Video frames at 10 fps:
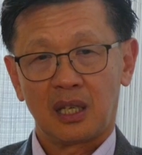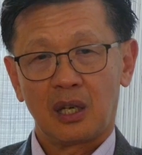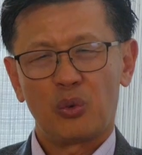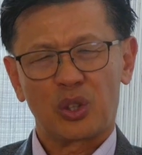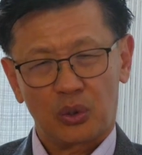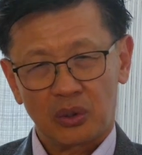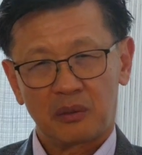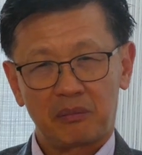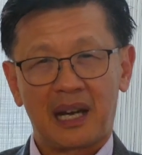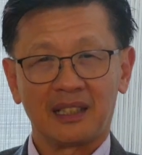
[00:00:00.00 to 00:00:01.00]
We call
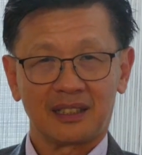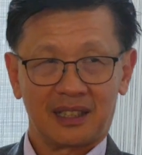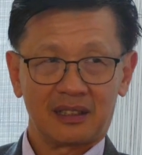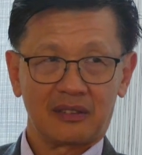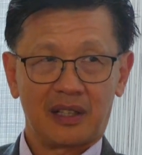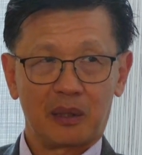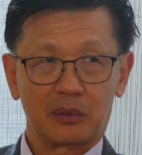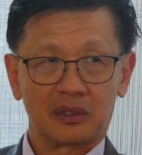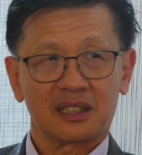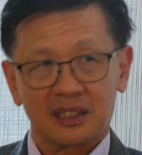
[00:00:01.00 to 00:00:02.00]
them bystander
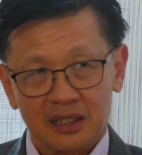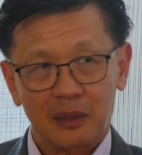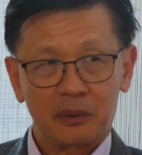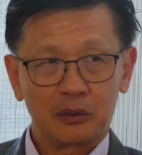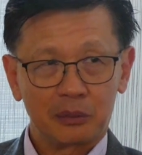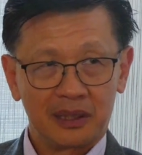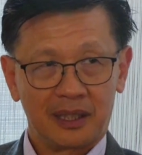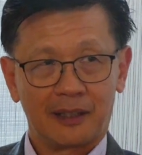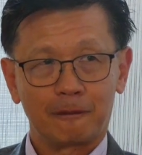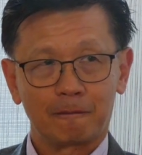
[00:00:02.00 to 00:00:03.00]
fibroid. They just happen to be
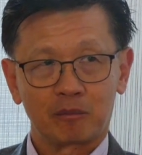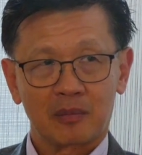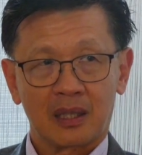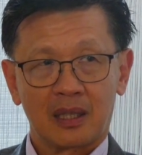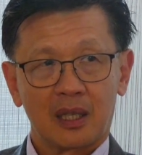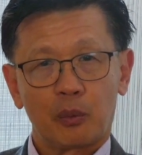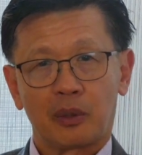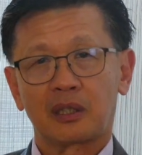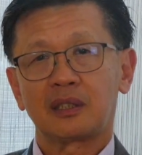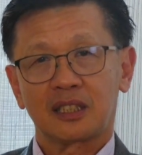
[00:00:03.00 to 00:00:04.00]
there.
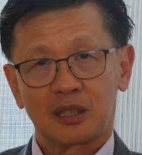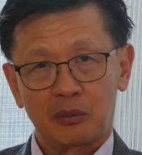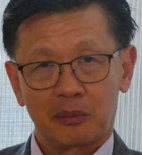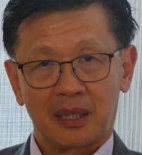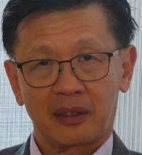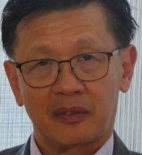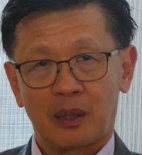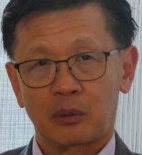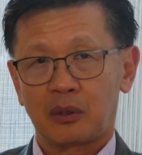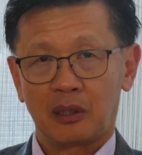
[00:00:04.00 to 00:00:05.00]
Whether they're symptomatic
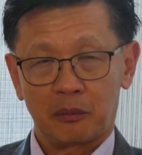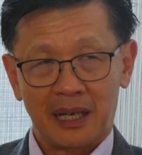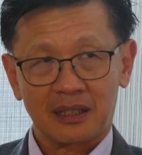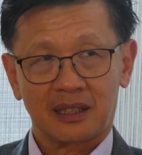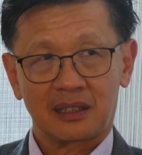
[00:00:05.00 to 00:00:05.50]
fibroid or bystander